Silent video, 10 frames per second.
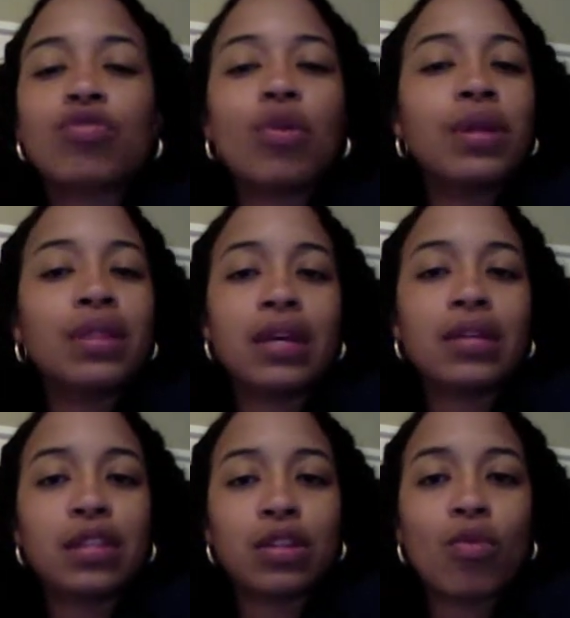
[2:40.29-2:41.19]
throwing
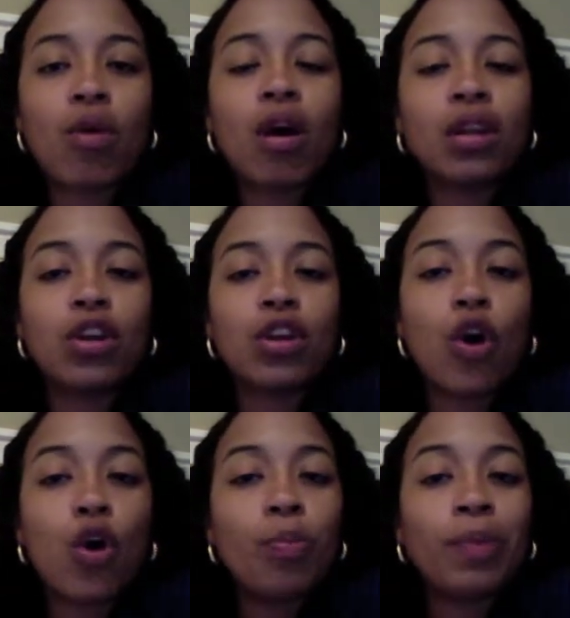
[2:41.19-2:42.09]
things at the wall and
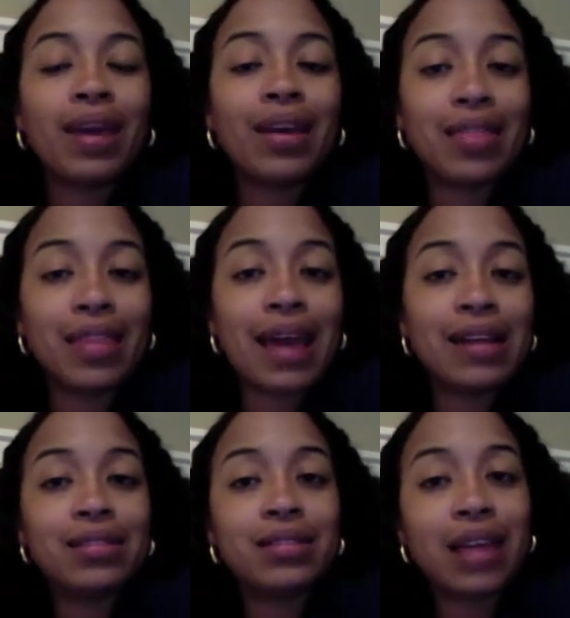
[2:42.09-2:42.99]
hoping that
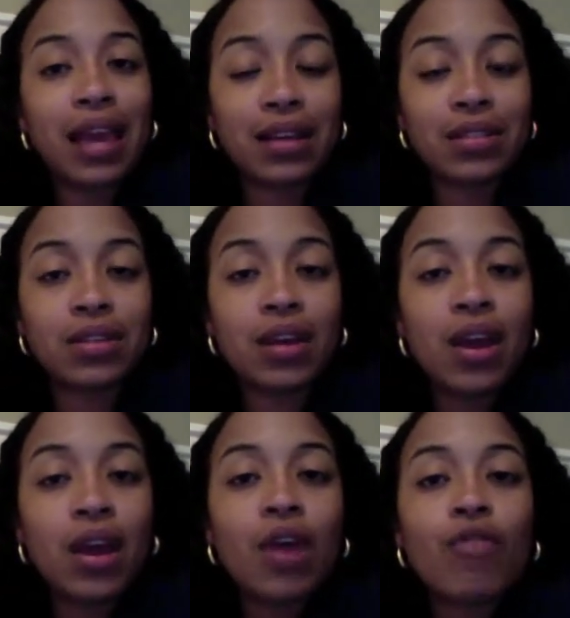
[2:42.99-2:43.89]
it sticks,
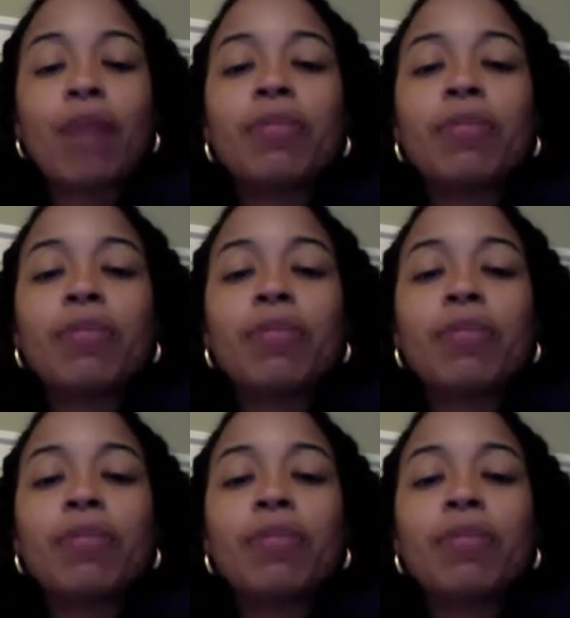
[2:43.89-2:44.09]
right?